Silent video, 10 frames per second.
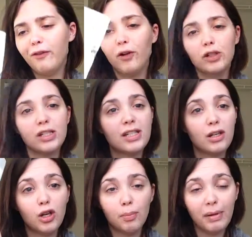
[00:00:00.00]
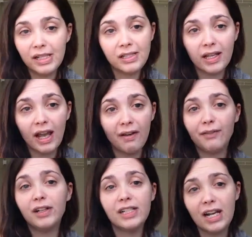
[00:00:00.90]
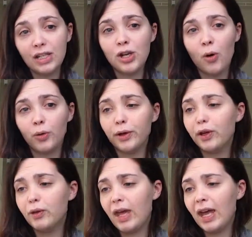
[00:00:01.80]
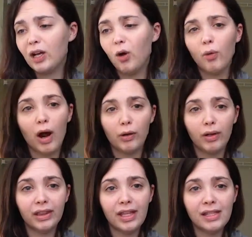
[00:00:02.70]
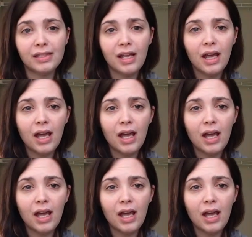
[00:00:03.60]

for just your basic everyday toner, you can't go wrong with this.